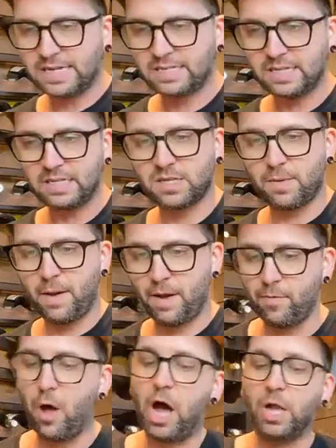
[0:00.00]
as
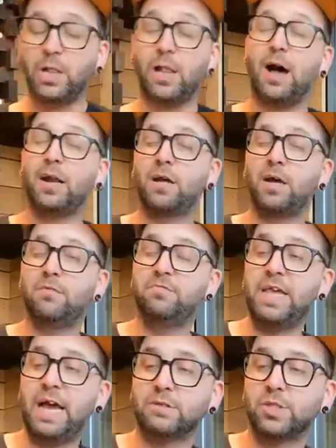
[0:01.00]
is a lot of
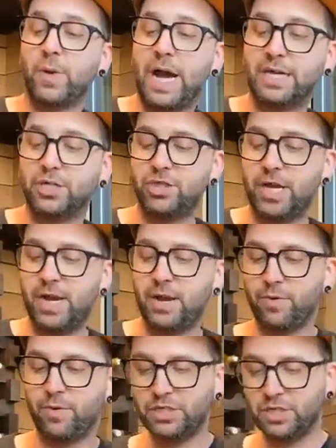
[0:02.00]
the Alto Adige
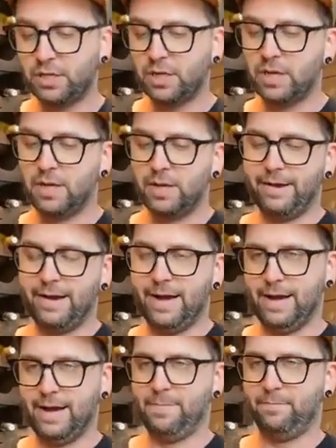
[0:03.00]
region.
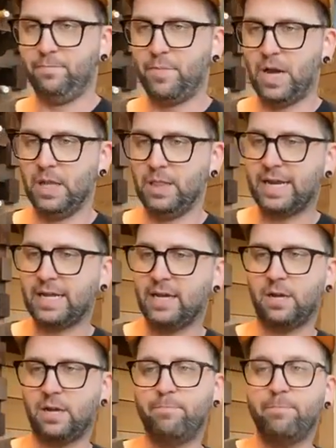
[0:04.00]
Um,
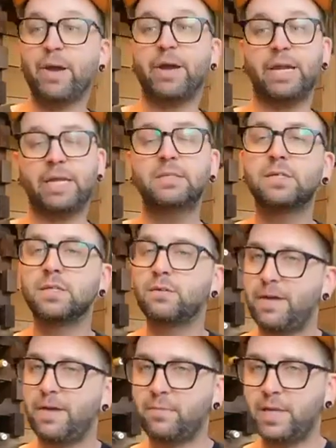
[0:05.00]
Elena married into the
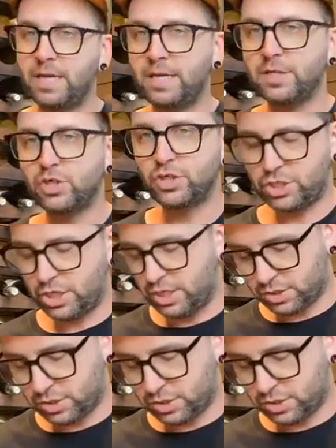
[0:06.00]
family. She